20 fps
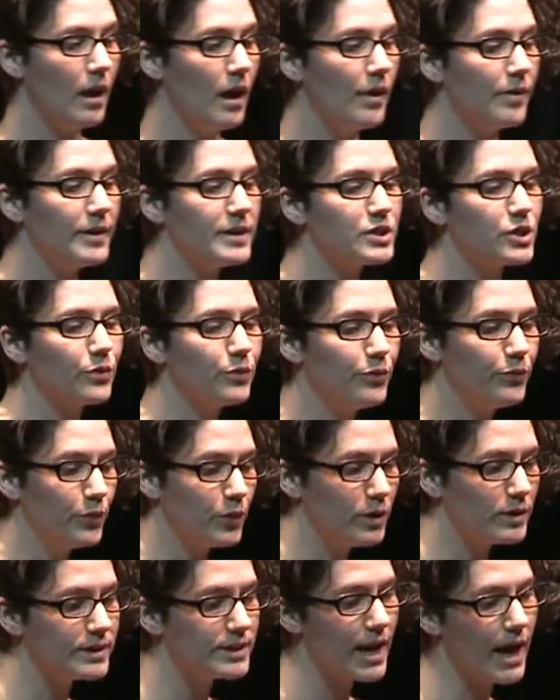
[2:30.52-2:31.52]
These are
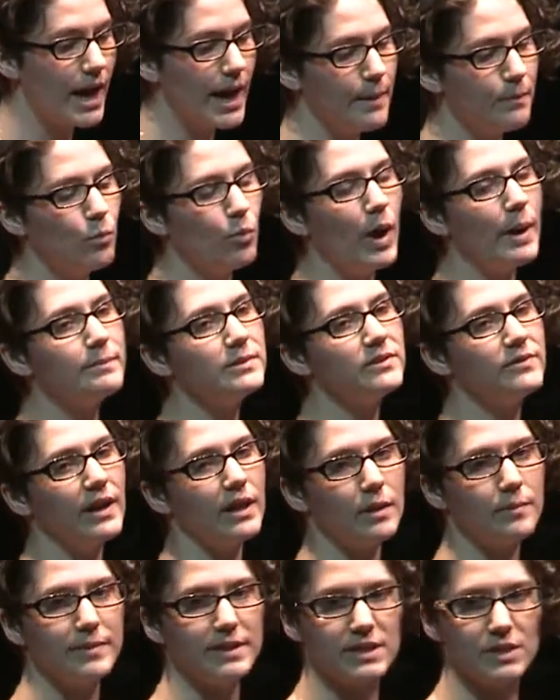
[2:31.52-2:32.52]
full-time web
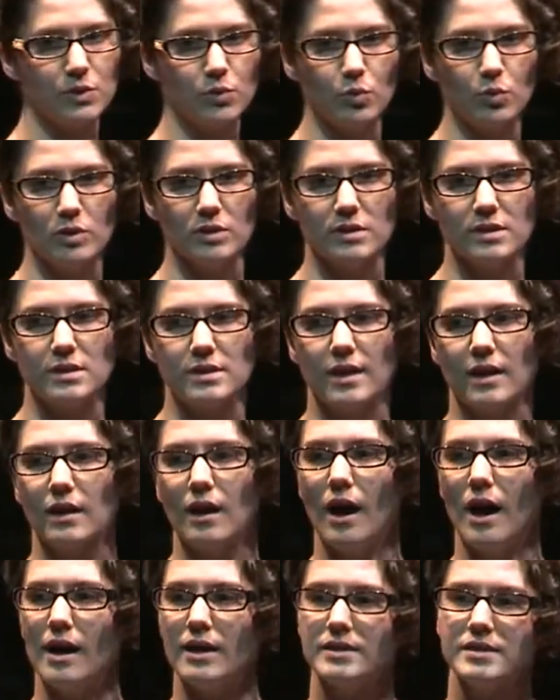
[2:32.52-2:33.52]
development schools that
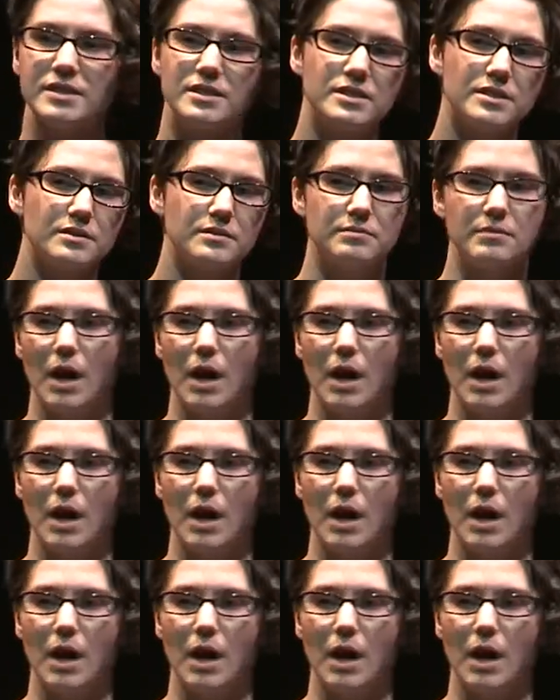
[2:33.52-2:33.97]
cost